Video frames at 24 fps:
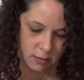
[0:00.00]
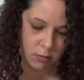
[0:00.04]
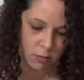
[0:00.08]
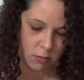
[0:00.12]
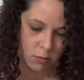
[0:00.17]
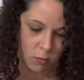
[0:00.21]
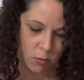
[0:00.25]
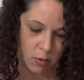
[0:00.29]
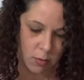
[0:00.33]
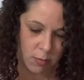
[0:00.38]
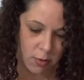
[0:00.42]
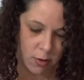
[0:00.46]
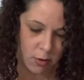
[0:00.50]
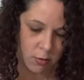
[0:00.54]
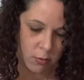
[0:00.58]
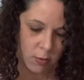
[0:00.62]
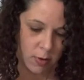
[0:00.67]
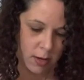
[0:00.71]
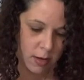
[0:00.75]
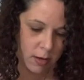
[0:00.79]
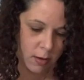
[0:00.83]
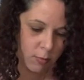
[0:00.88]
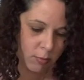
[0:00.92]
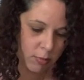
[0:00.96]
So what better
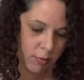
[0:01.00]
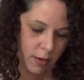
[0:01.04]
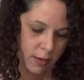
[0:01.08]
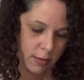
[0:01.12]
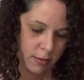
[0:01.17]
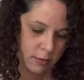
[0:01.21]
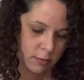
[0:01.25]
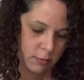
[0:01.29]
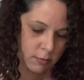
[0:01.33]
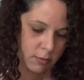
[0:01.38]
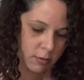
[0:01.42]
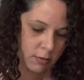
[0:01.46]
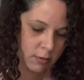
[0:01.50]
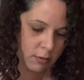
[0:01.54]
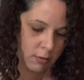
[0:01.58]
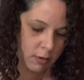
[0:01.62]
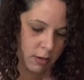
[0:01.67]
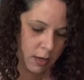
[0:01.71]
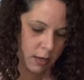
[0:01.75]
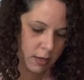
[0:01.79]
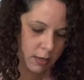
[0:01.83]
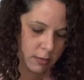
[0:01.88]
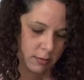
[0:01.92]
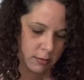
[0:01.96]
way to practice with you
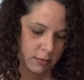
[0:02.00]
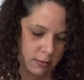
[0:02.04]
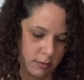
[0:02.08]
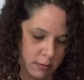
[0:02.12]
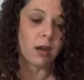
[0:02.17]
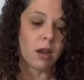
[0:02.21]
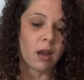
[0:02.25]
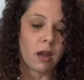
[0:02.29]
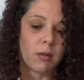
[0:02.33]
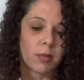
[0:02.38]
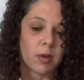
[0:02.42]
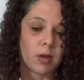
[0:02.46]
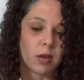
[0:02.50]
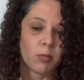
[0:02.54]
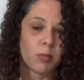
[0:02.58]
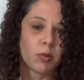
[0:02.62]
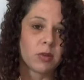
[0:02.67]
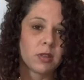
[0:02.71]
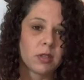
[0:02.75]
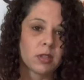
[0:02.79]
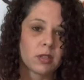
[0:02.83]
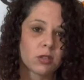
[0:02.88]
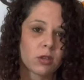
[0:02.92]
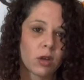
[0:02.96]
guys? Now I'm gonna
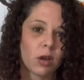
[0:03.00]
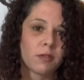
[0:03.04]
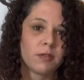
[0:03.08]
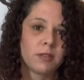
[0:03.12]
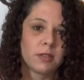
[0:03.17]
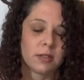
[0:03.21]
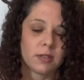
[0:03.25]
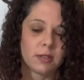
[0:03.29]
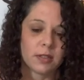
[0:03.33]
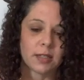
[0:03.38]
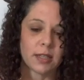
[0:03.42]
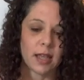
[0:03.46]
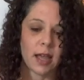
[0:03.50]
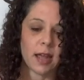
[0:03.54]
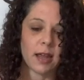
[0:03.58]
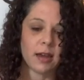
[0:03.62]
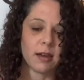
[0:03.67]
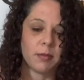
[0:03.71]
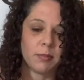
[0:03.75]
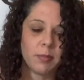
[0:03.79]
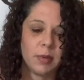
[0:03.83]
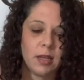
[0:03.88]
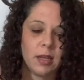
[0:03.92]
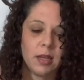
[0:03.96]
put this off to the side
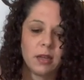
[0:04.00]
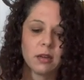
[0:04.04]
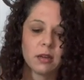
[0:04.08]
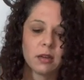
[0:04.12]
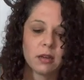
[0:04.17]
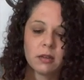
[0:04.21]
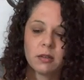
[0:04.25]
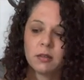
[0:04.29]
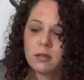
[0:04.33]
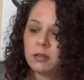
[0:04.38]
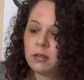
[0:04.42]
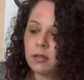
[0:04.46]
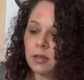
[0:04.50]
up here,